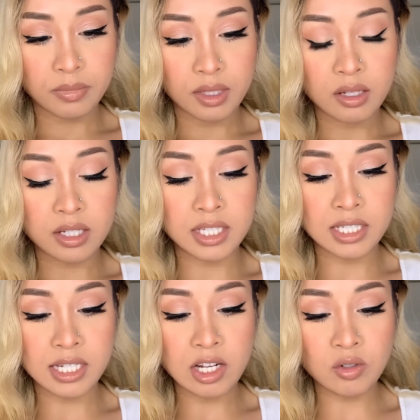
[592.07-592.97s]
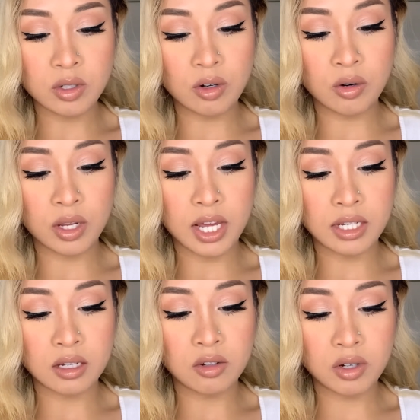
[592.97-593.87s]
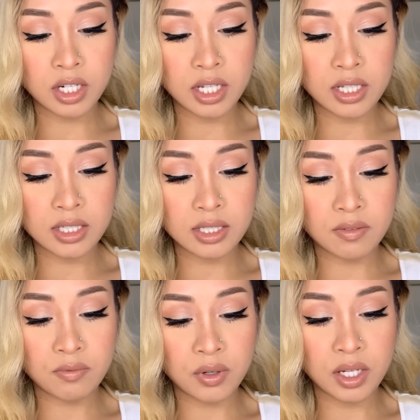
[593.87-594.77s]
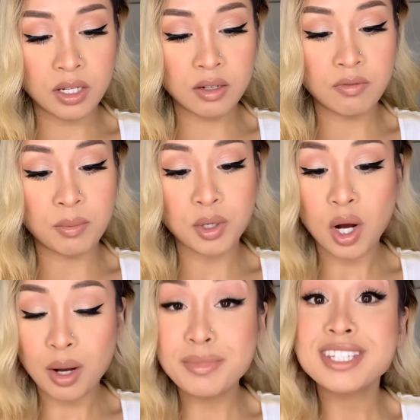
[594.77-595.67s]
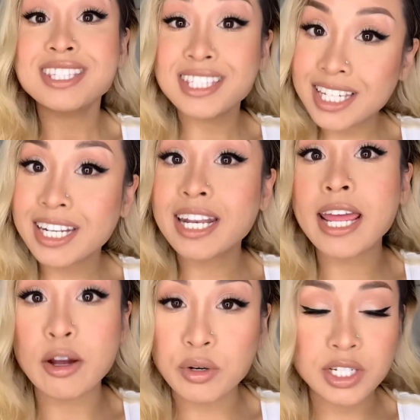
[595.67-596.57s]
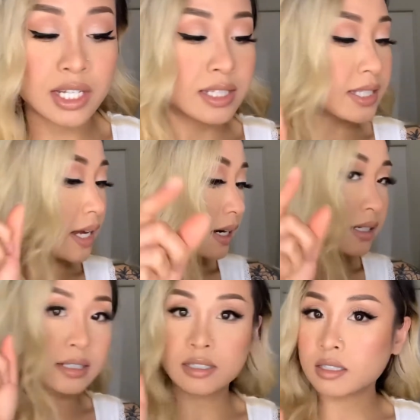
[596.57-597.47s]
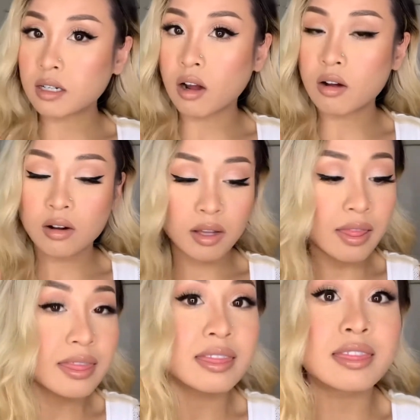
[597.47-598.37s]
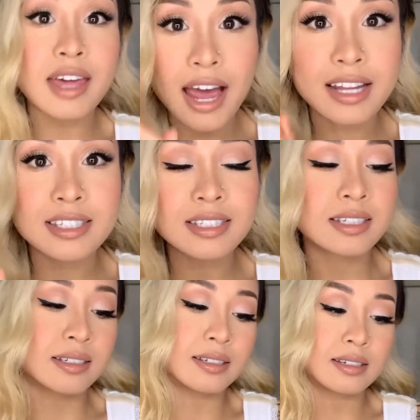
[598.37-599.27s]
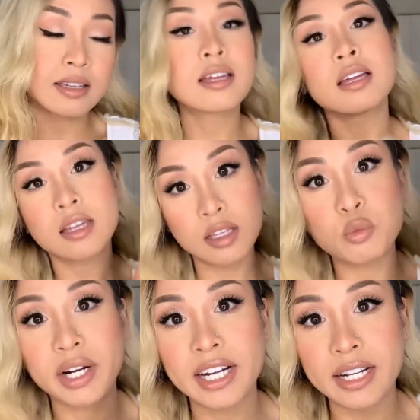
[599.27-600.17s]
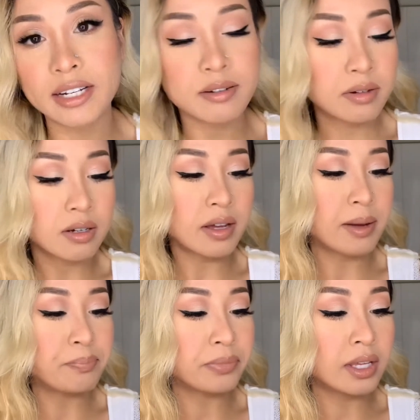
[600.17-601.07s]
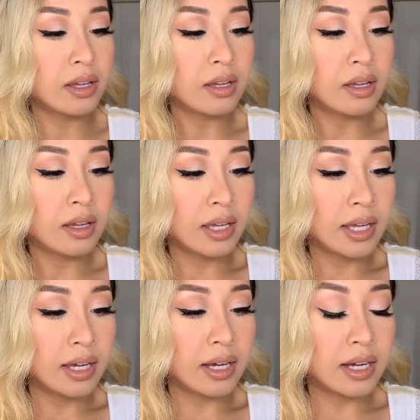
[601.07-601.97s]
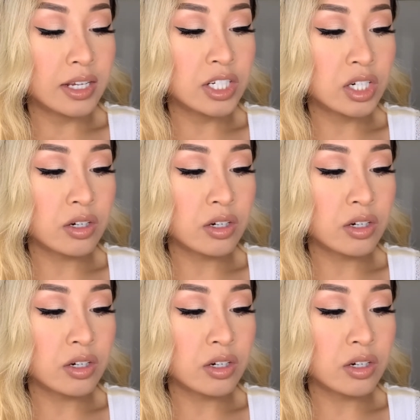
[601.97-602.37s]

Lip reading: Contains natural and organic ingredients, free from common skin irritants. That is what I needed. Okay. Sheer to